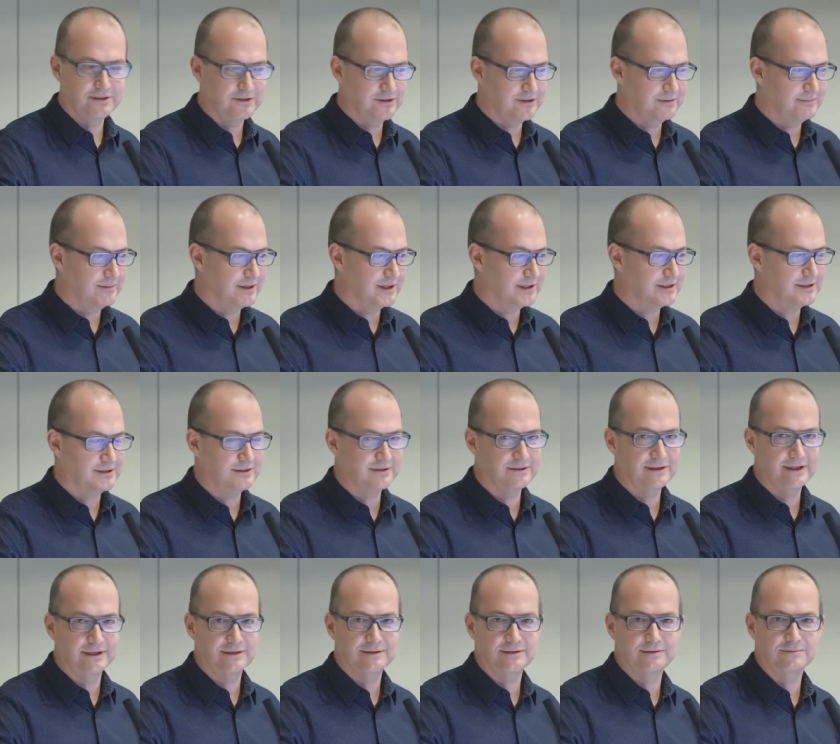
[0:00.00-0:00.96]
Jude Marshall
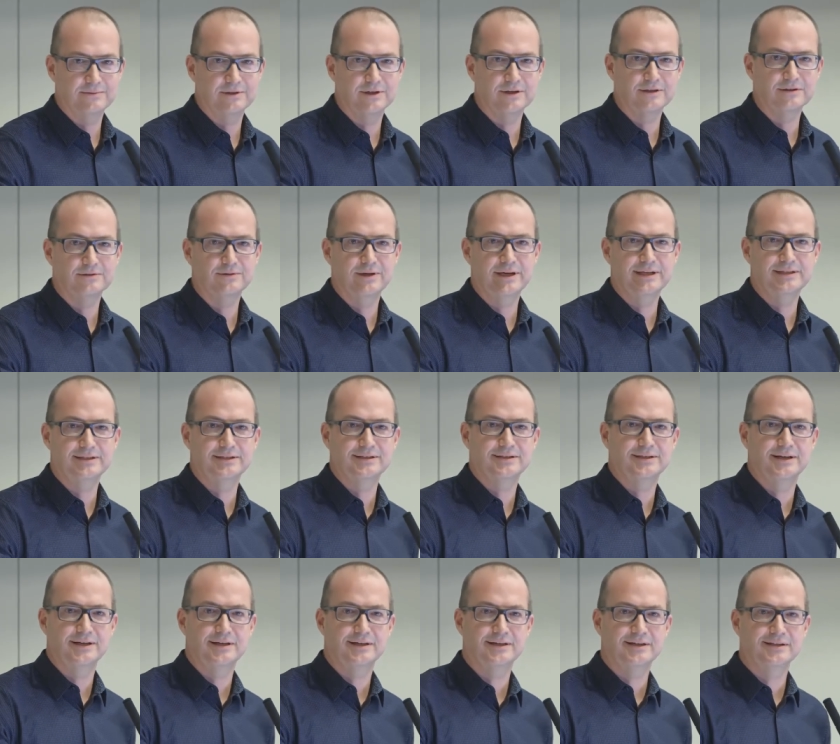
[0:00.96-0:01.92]
has to work twice as
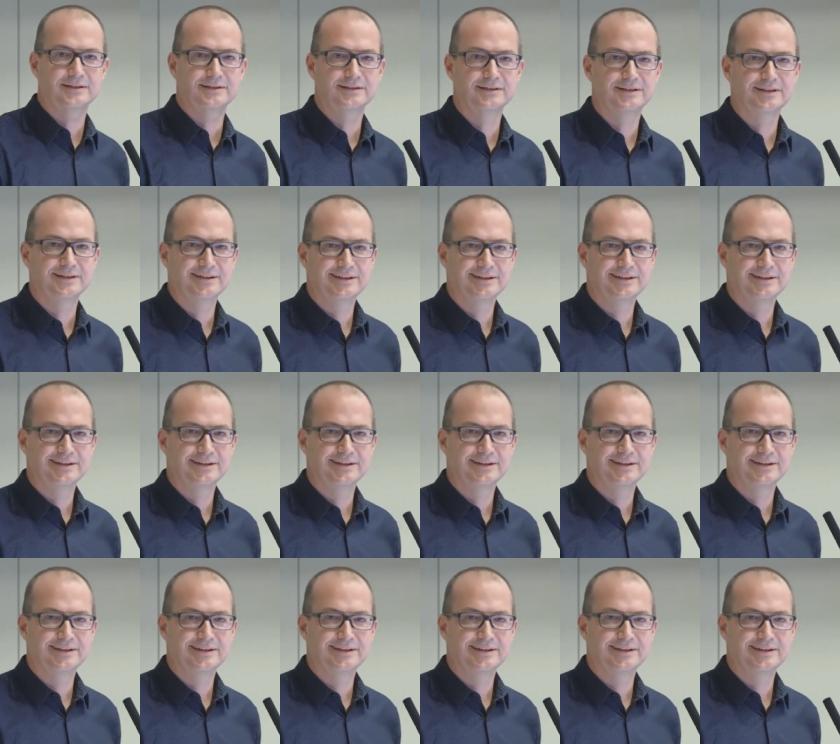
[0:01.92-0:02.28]
hard